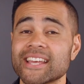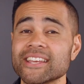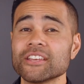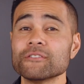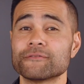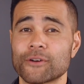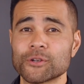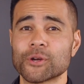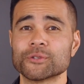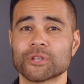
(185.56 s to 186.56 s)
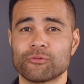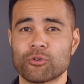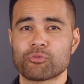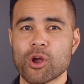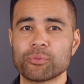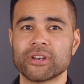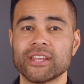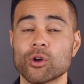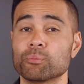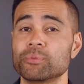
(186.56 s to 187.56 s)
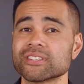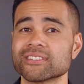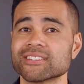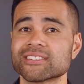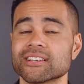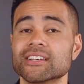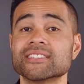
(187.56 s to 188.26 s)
Taking photos of a property or business